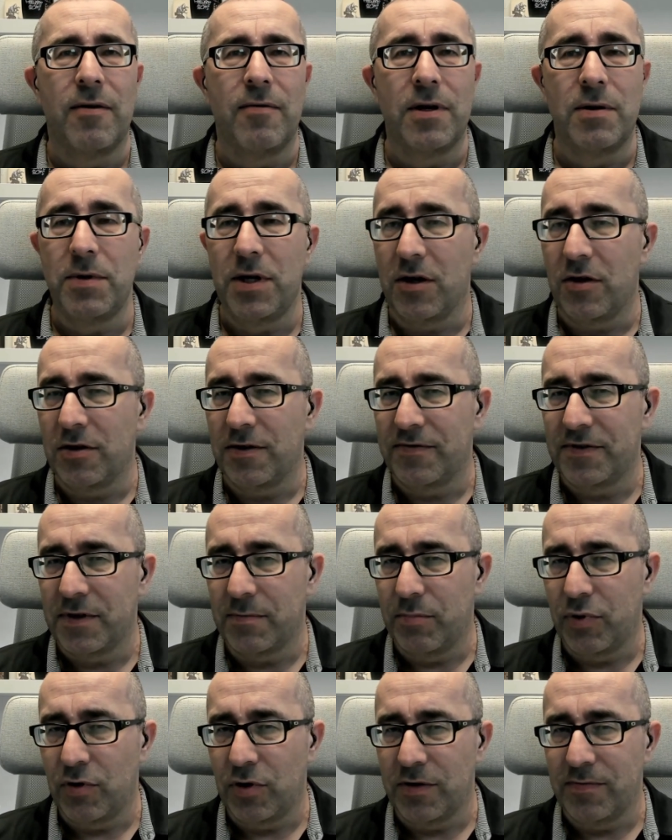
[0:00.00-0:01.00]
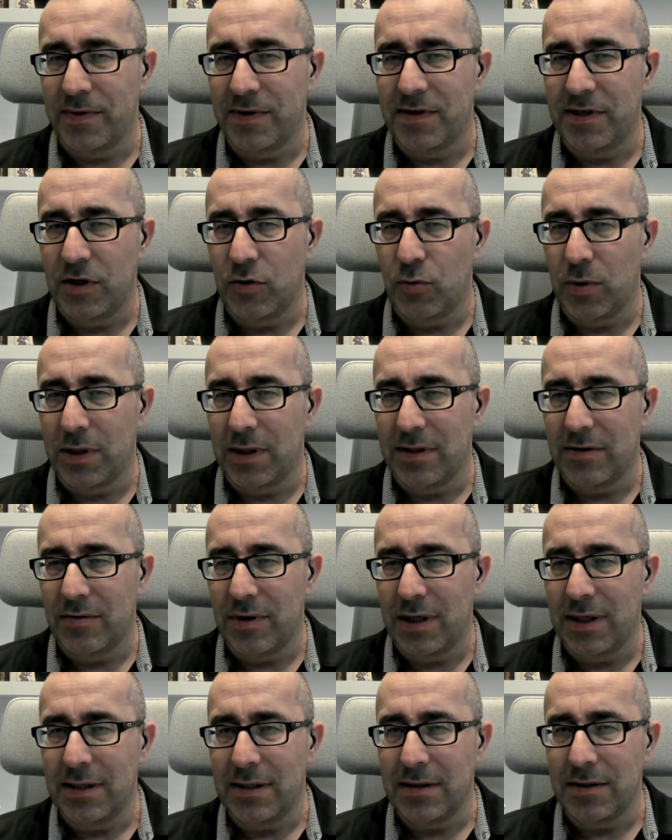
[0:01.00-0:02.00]
will be out of support when CU1 is
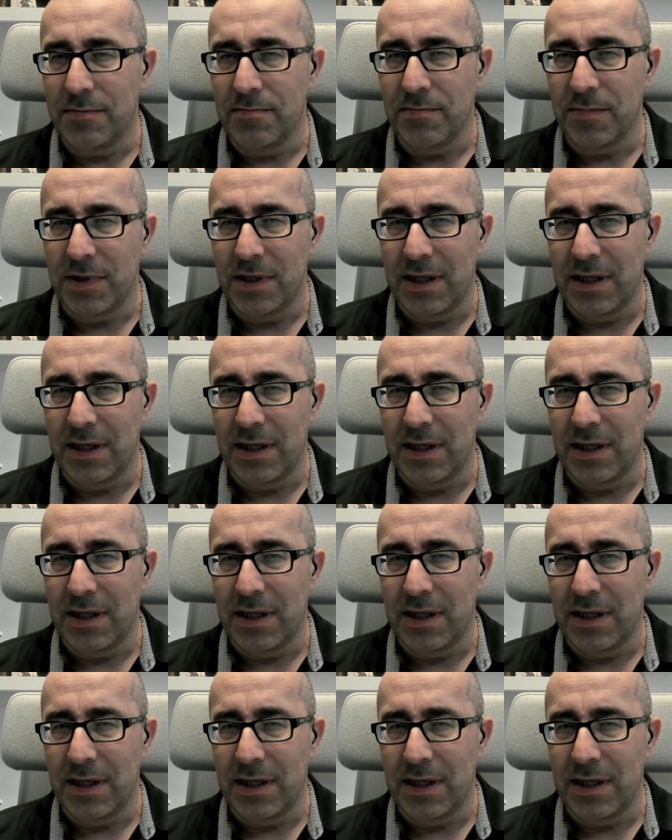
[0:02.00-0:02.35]
released.